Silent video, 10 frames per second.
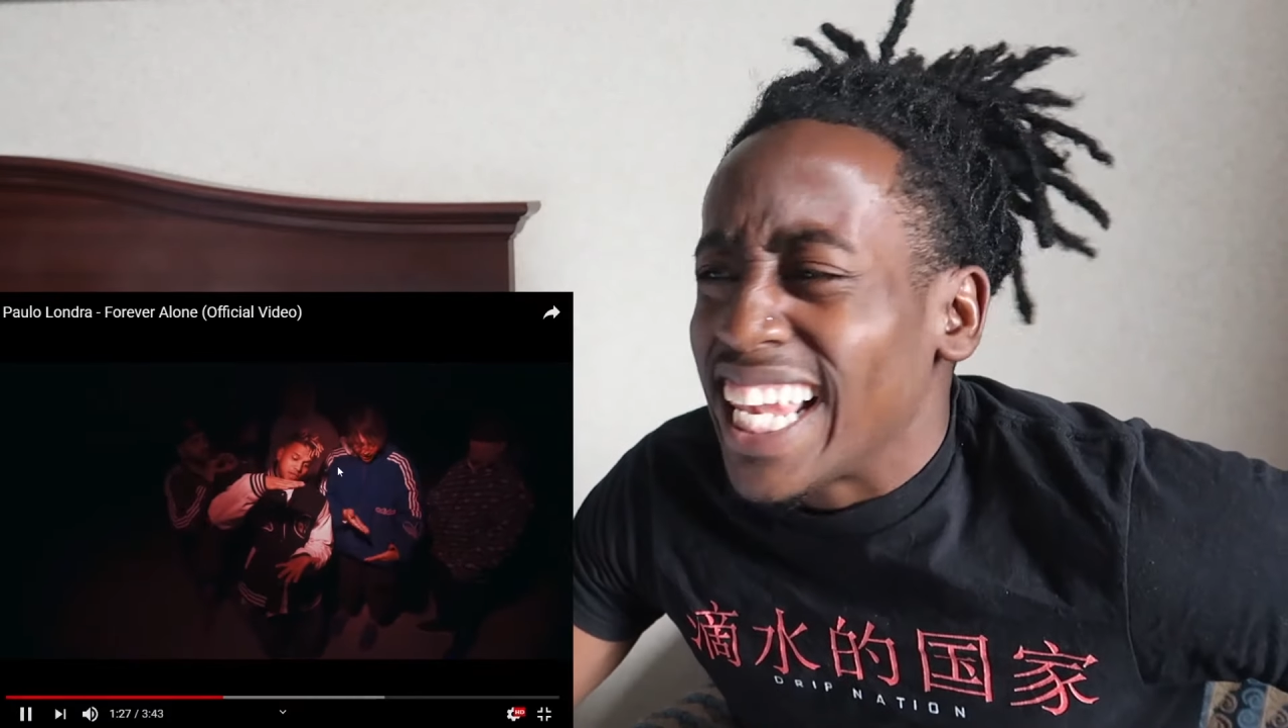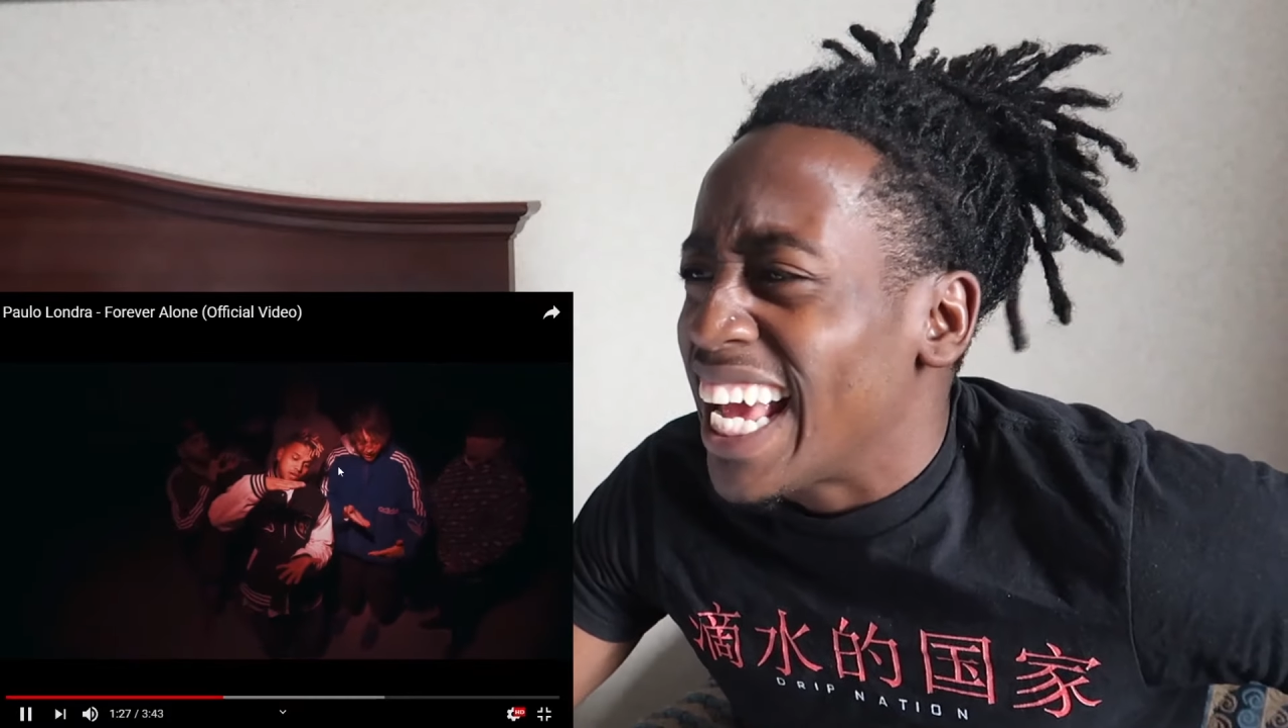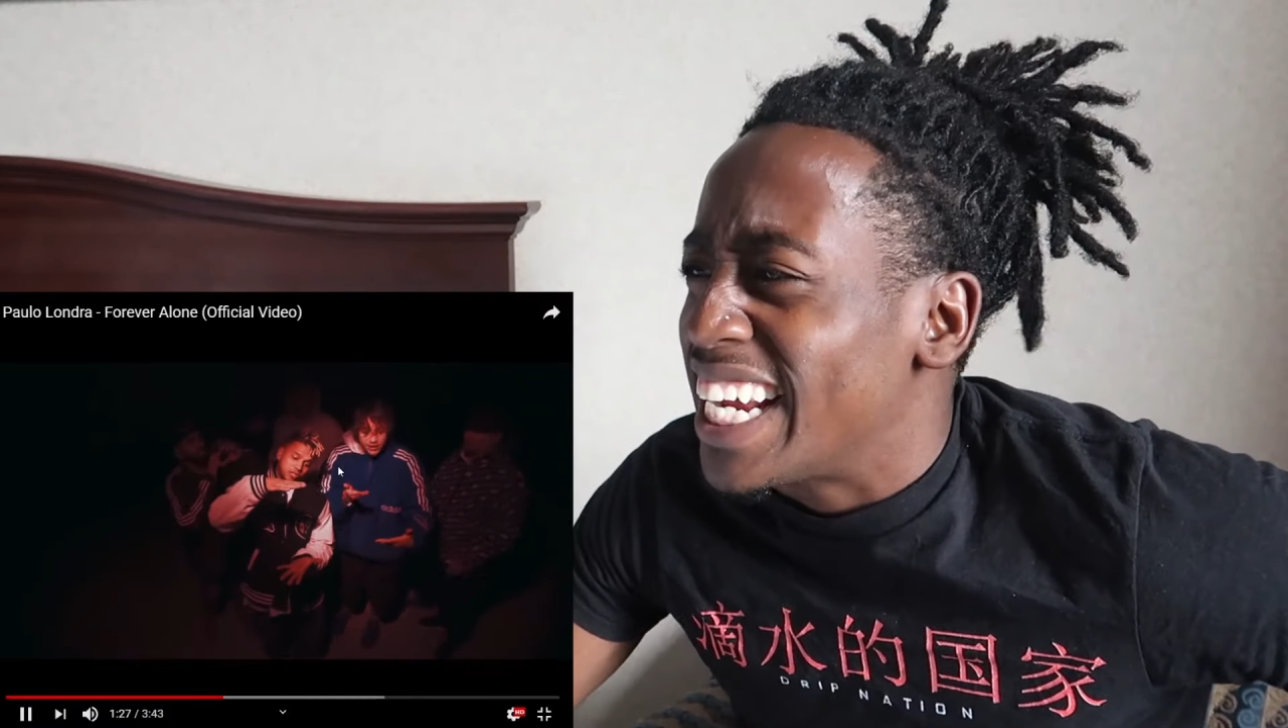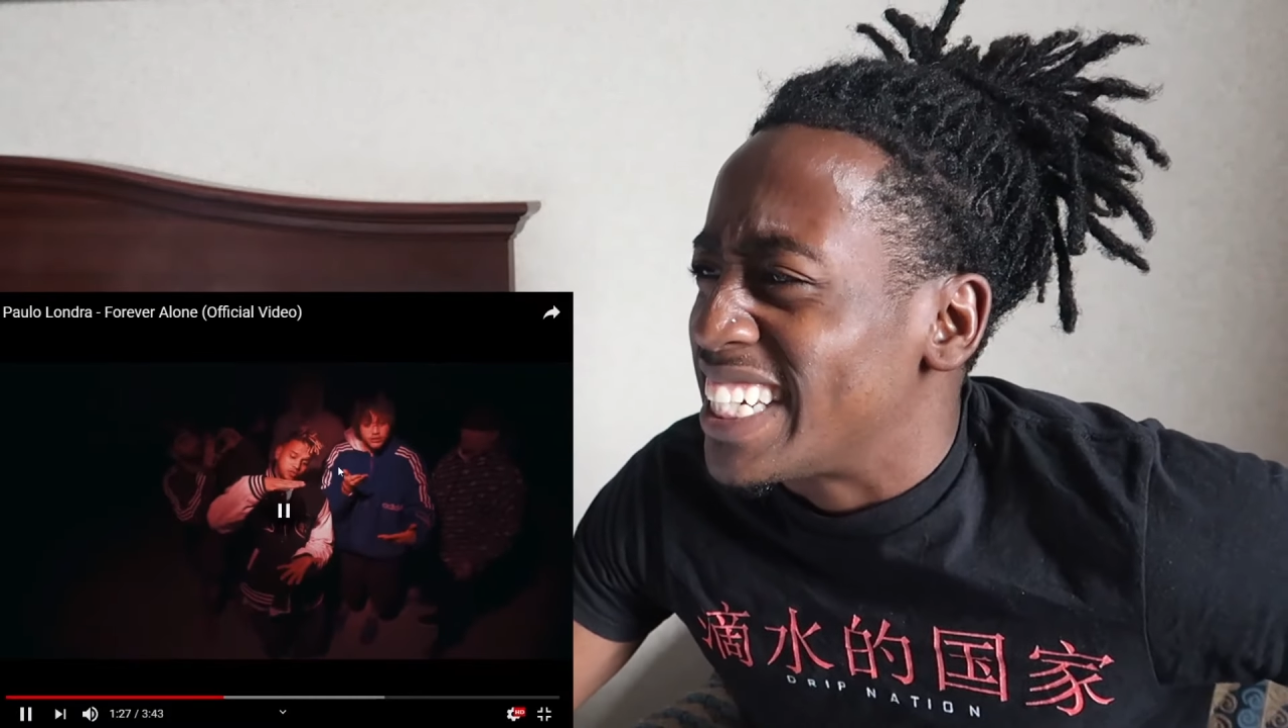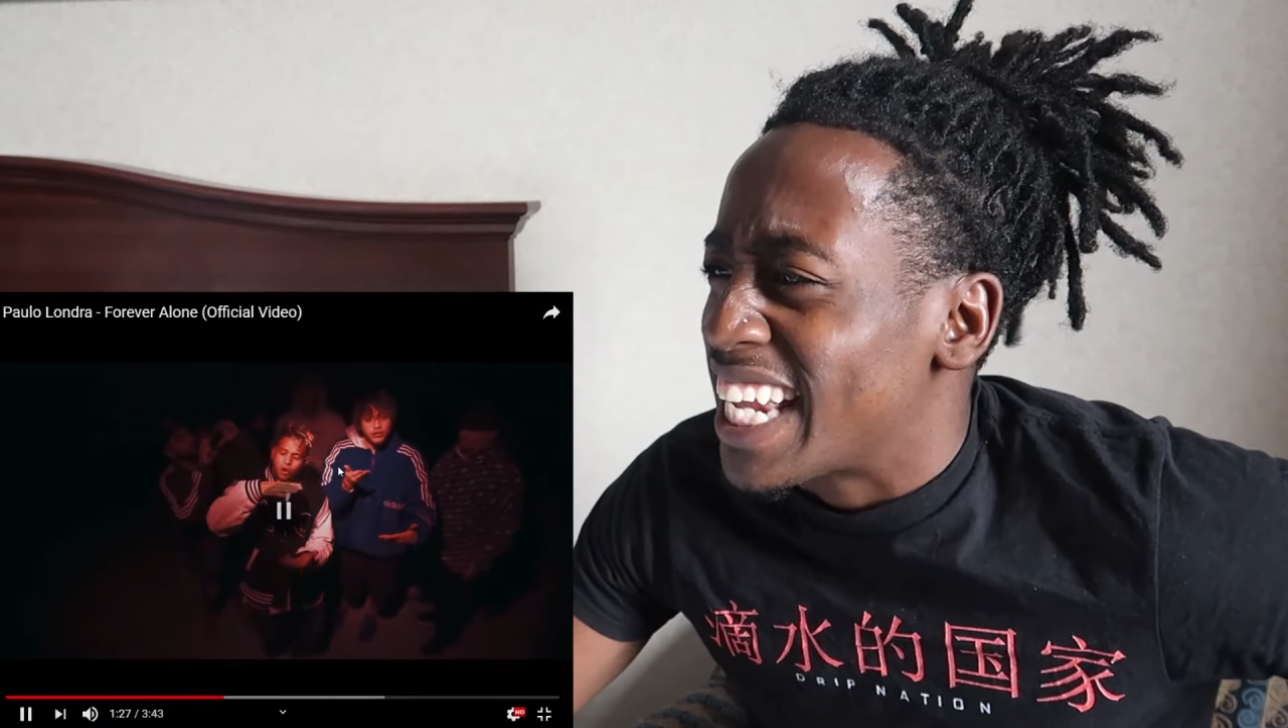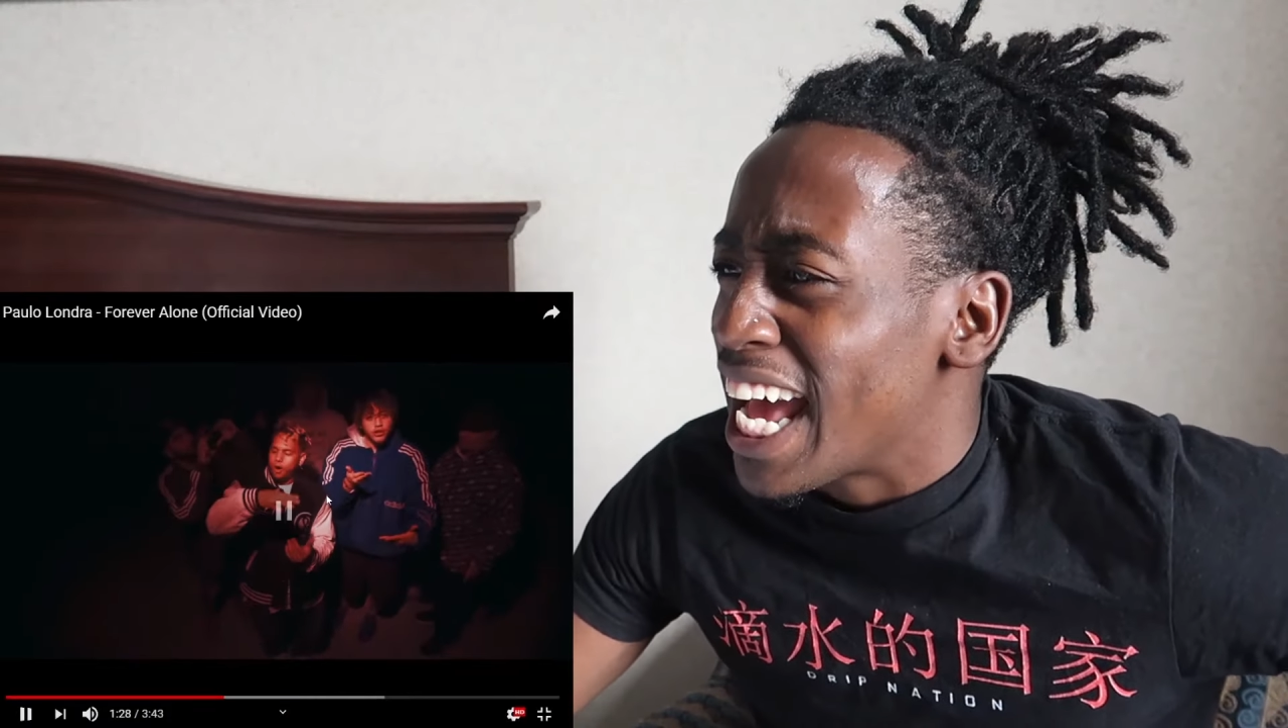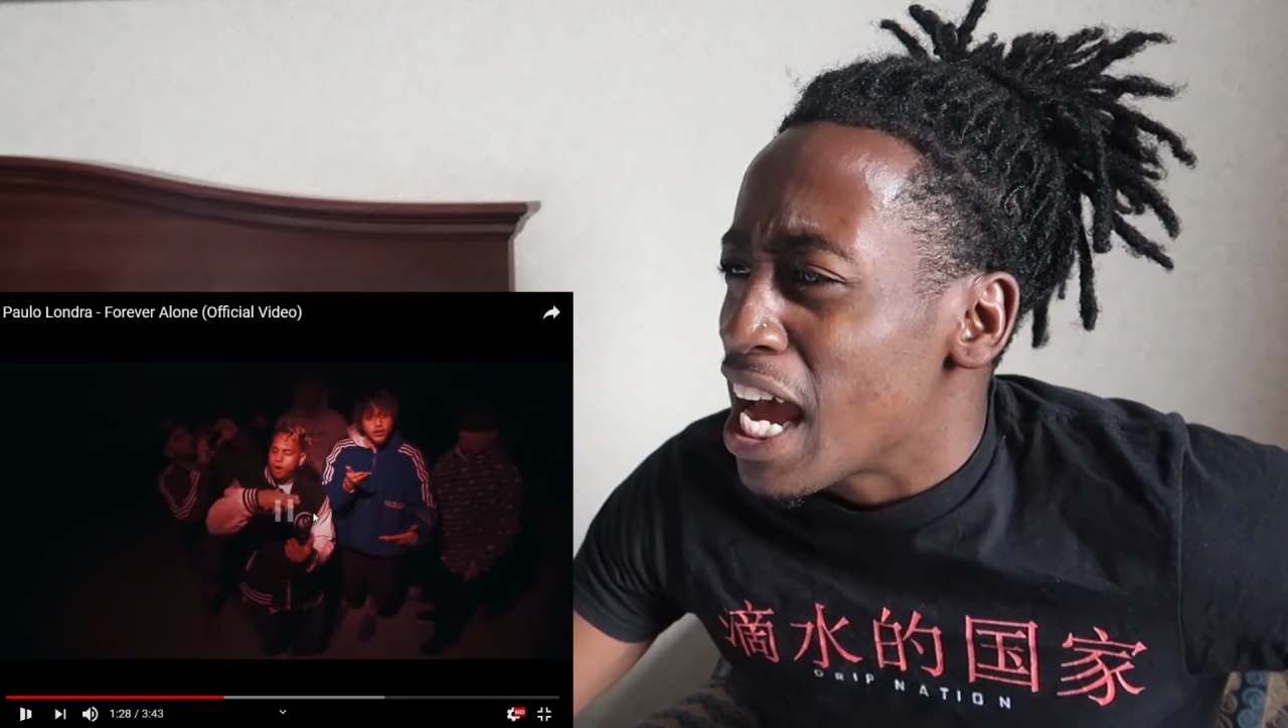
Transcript: de litro.